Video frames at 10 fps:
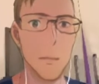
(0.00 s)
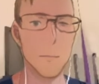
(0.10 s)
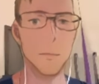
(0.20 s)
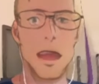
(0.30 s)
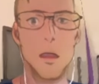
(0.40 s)

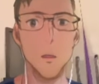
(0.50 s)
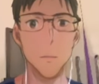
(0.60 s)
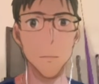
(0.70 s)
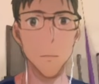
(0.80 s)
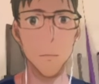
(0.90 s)
Now,
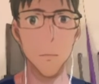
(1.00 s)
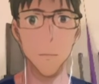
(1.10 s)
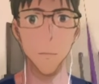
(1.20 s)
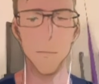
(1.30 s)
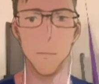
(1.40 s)

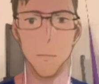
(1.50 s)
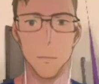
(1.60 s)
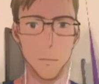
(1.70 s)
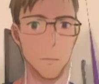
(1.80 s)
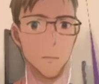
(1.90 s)

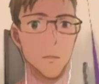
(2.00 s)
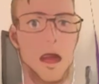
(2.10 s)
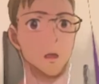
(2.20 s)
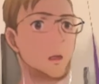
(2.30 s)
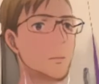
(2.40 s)

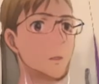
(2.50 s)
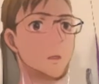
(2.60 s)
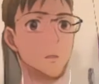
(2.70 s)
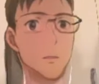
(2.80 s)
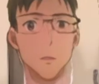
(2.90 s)
actually
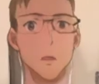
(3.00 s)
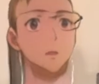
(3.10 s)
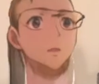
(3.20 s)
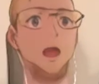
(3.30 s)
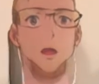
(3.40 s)
we're
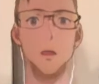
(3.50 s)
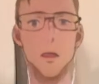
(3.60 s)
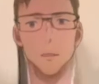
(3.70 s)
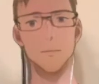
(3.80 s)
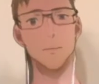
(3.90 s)
very far
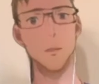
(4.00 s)
already.